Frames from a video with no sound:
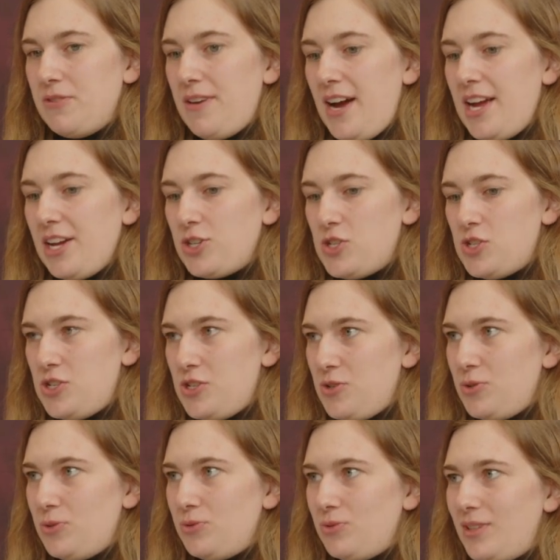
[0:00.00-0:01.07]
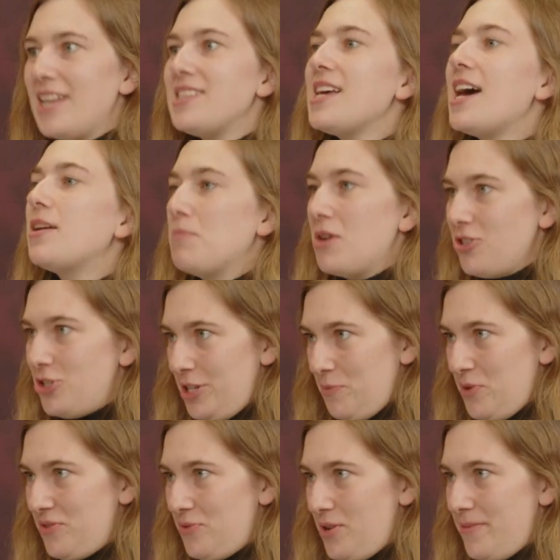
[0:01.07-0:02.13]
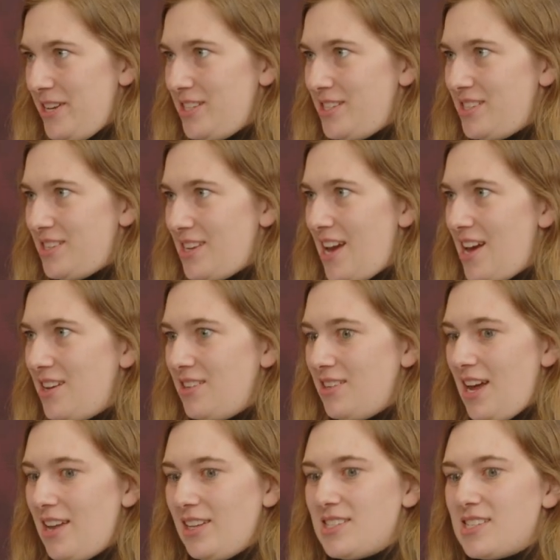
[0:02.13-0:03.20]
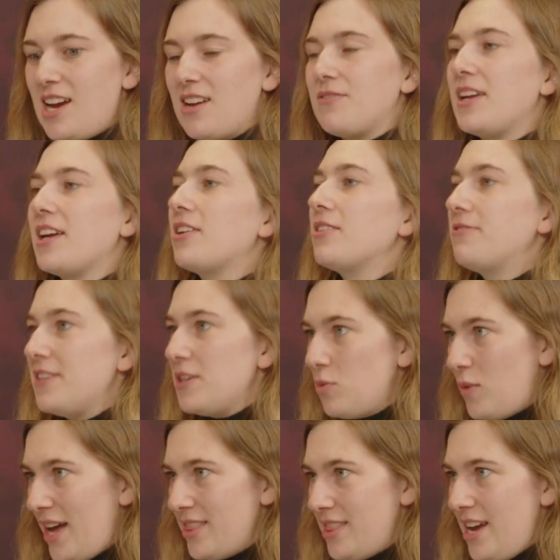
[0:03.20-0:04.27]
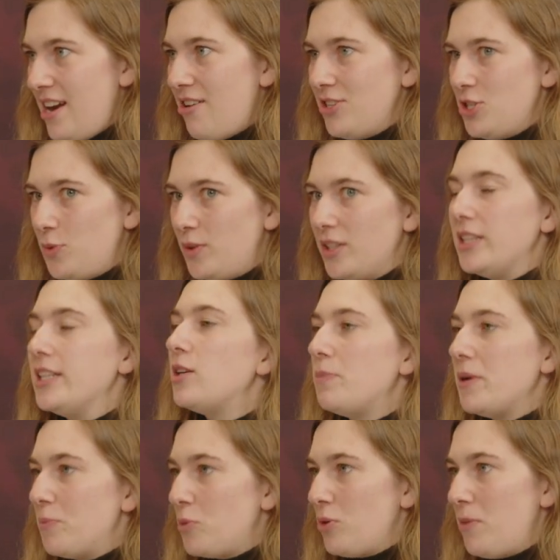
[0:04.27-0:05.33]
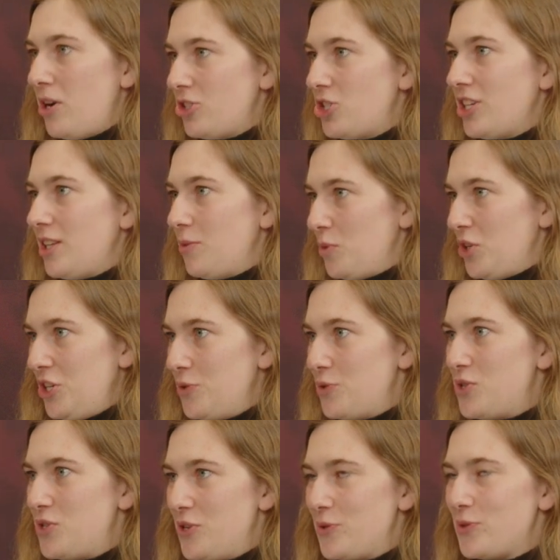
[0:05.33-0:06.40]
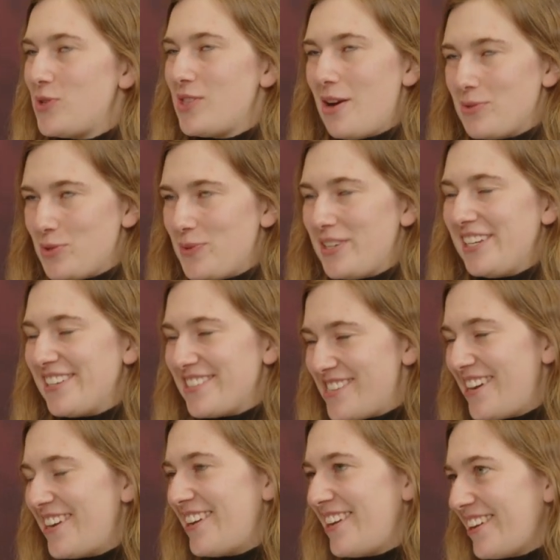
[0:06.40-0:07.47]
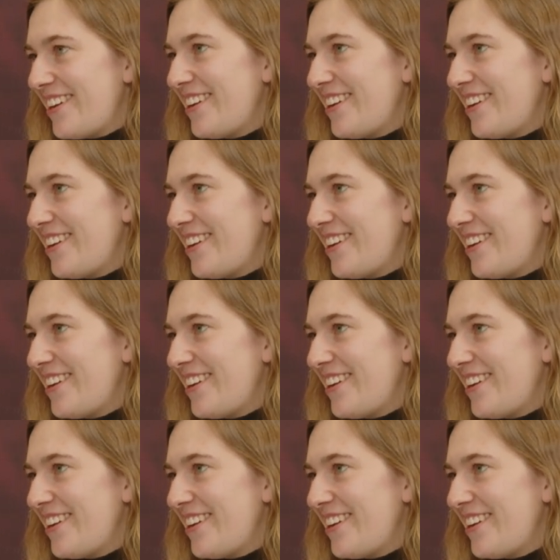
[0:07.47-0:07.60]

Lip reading: Vikes to let's add a marching performance and let's kind of get our feet wet there and do a little bit more marching than we're used to. So that was really exciting.